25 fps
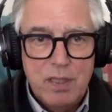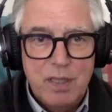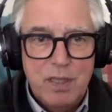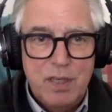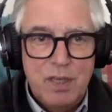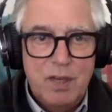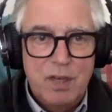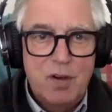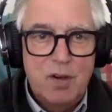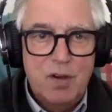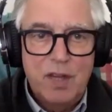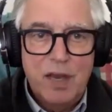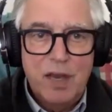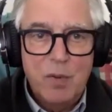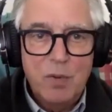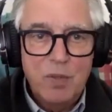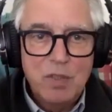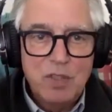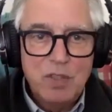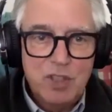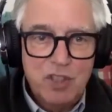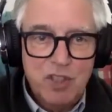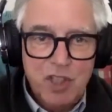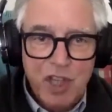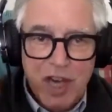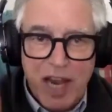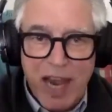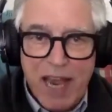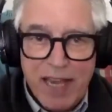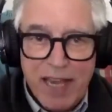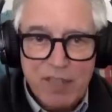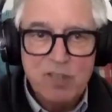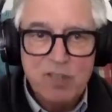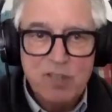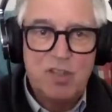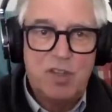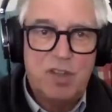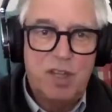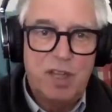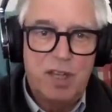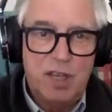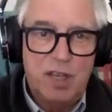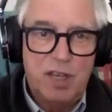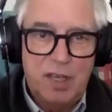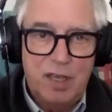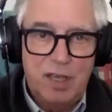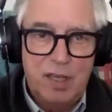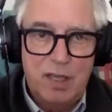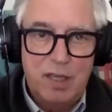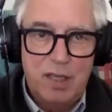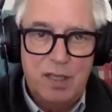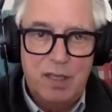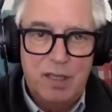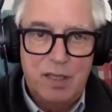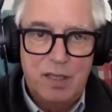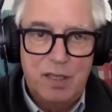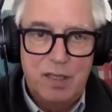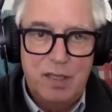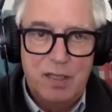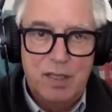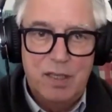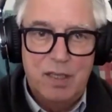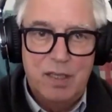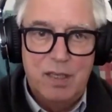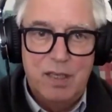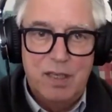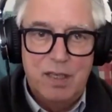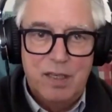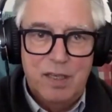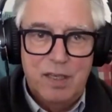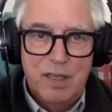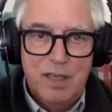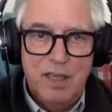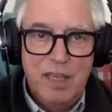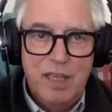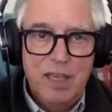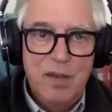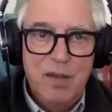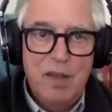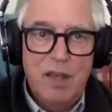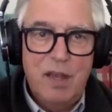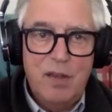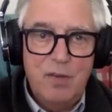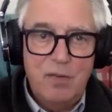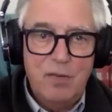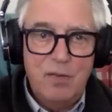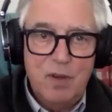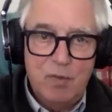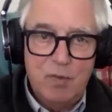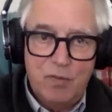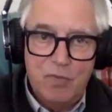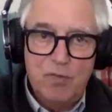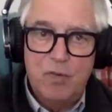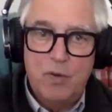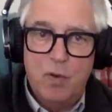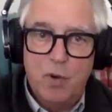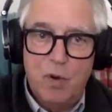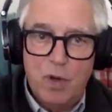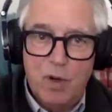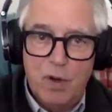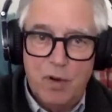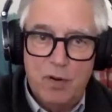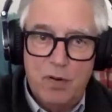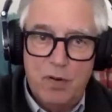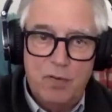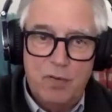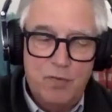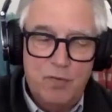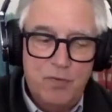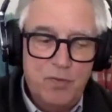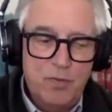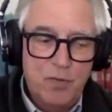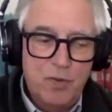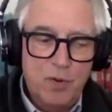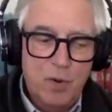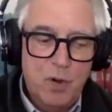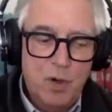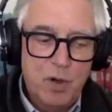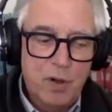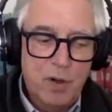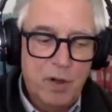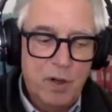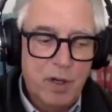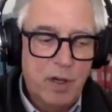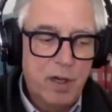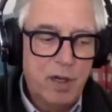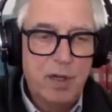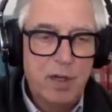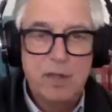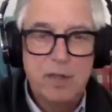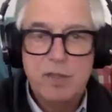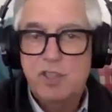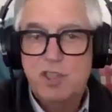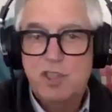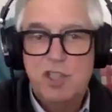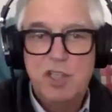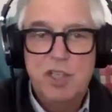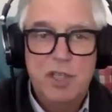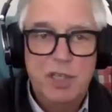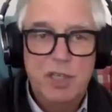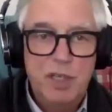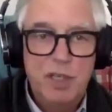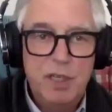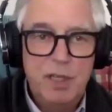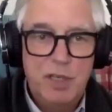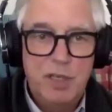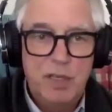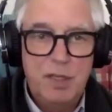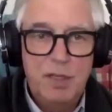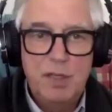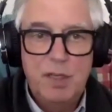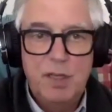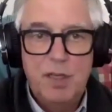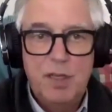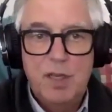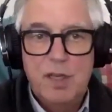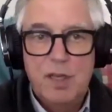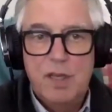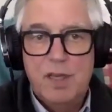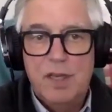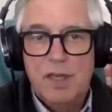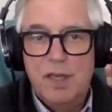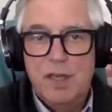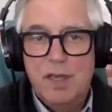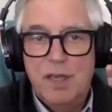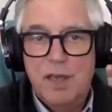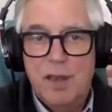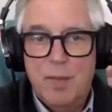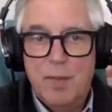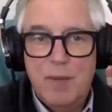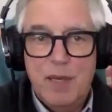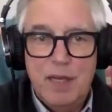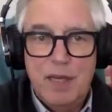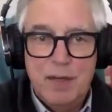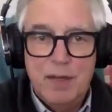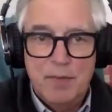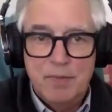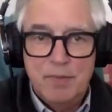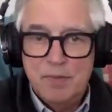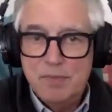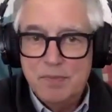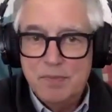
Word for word: You know, that was Jack's thing he uh, for for uh, GE. I mean,